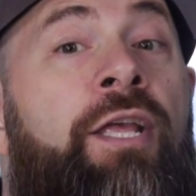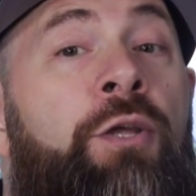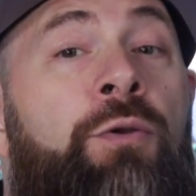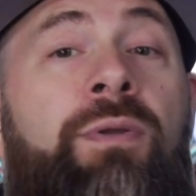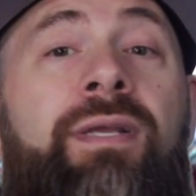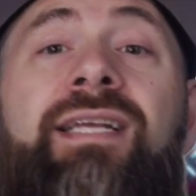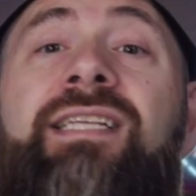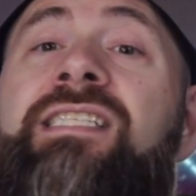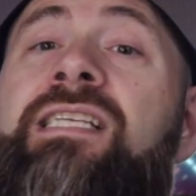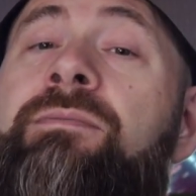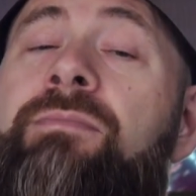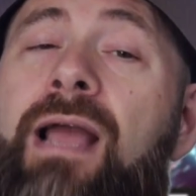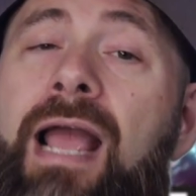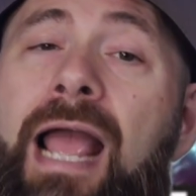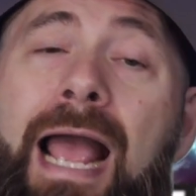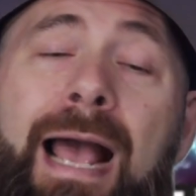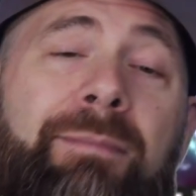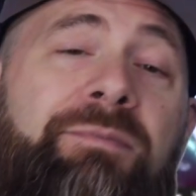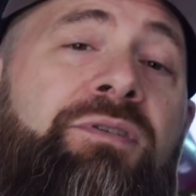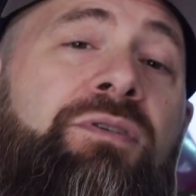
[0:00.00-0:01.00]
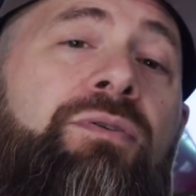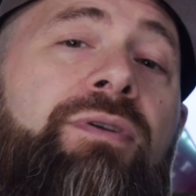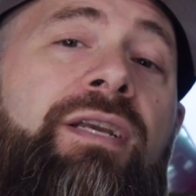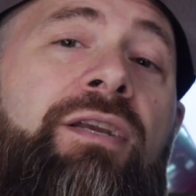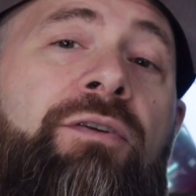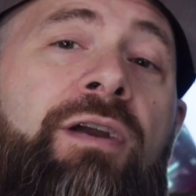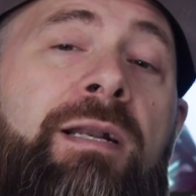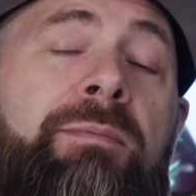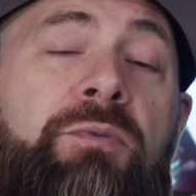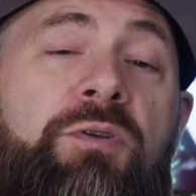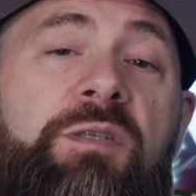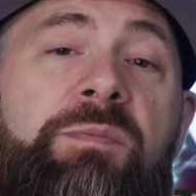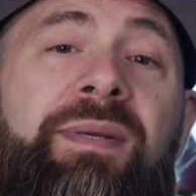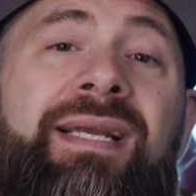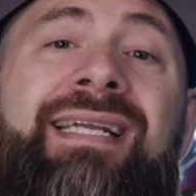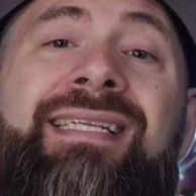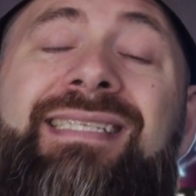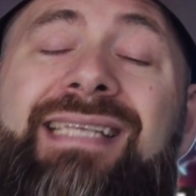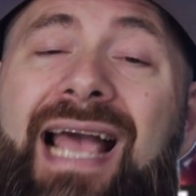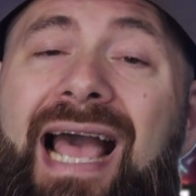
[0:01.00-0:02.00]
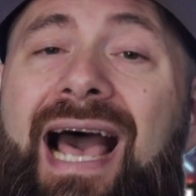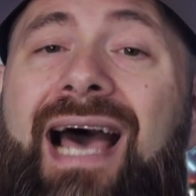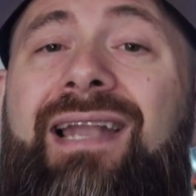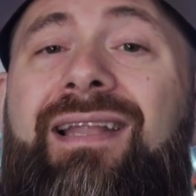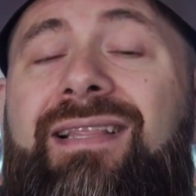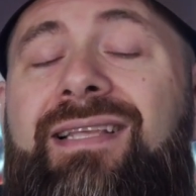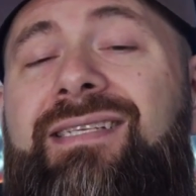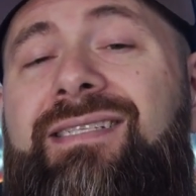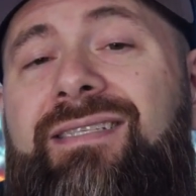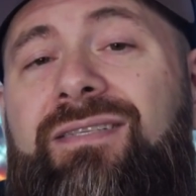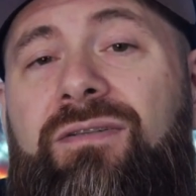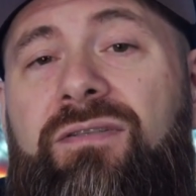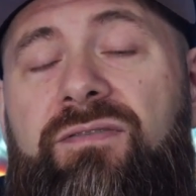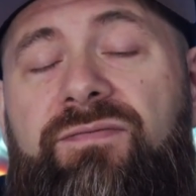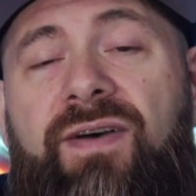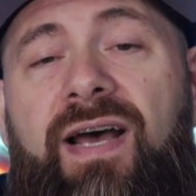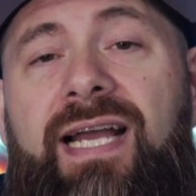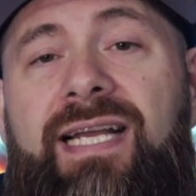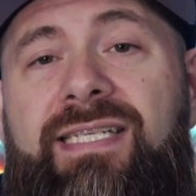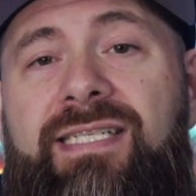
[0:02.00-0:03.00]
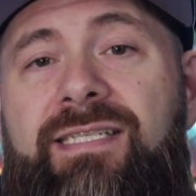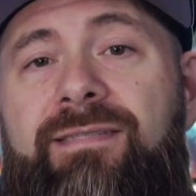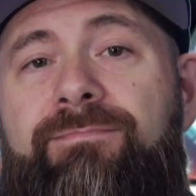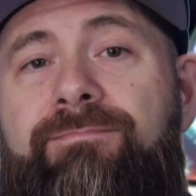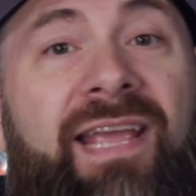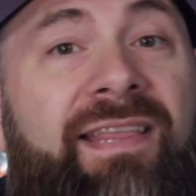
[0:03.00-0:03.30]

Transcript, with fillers: you can get some absolutely incredible speeds out of this little device.